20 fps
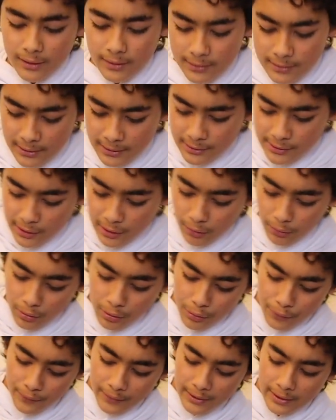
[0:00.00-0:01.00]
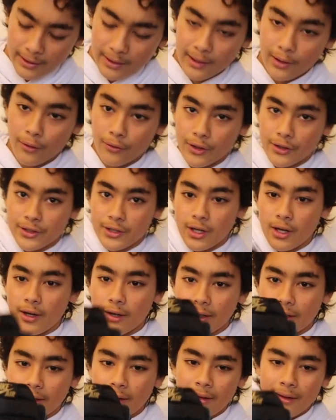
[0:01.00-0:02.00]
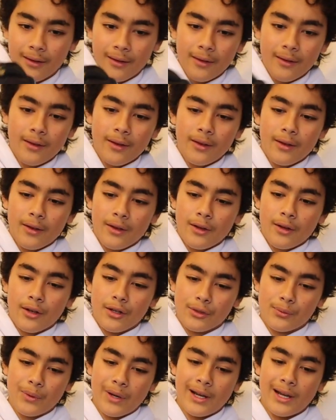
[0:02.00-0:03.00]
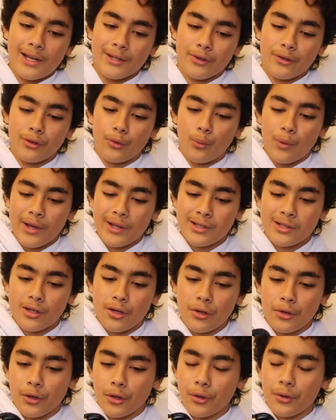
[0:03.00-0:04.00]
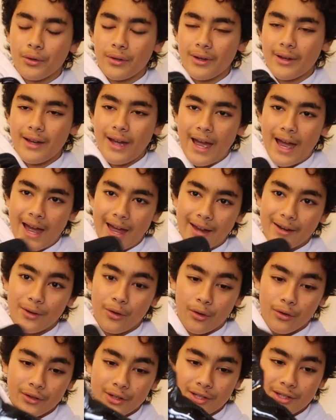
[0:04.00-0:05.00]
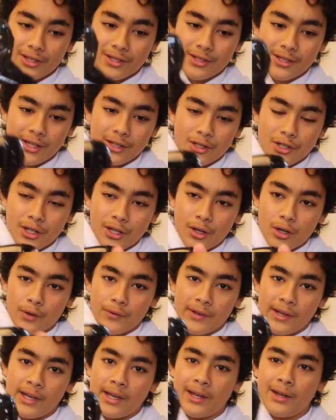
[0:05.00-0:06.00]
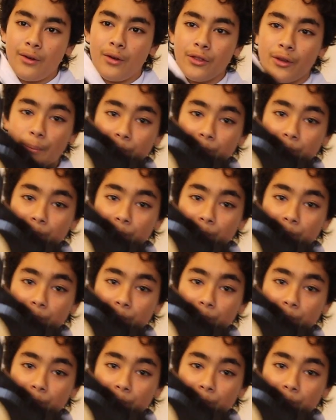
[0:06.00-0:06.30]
detail over here on the tongue, as well as on the wings logo and on the stitching over here on the